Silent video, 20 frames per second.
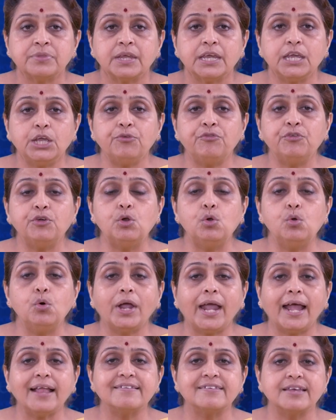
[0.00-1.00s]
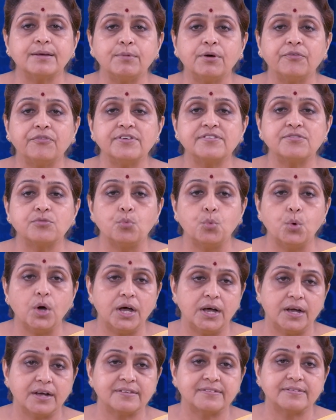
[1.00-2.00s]
If you look at some of his
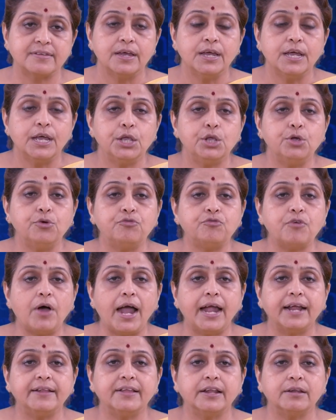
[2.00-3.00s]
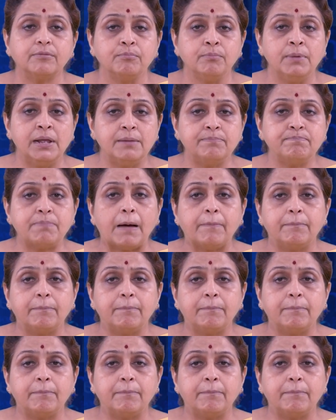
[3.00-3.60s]
works, you find that Mill